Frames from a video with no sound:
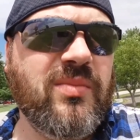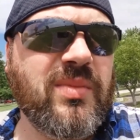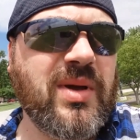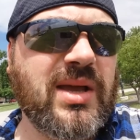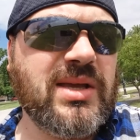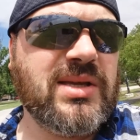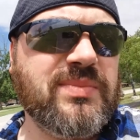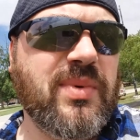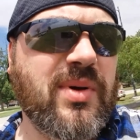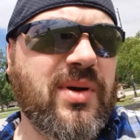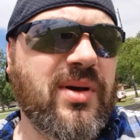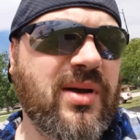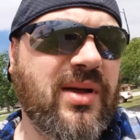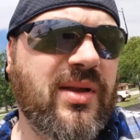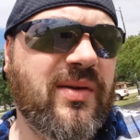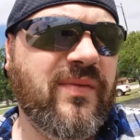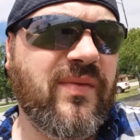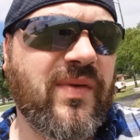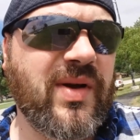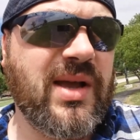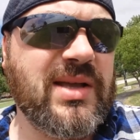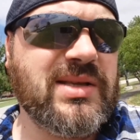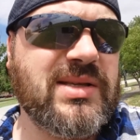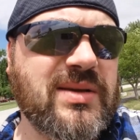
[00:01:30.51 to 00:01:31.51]
baseball and
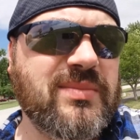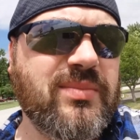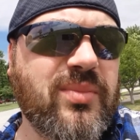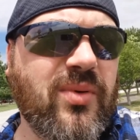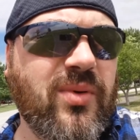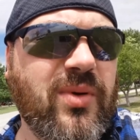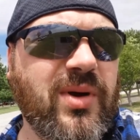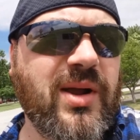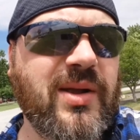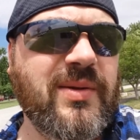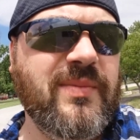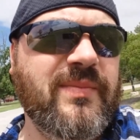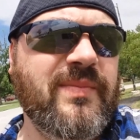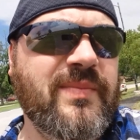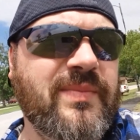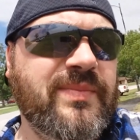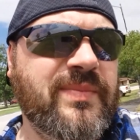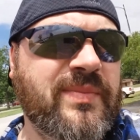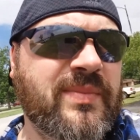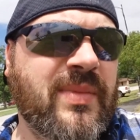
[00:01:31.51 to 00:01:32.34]
finds it boring,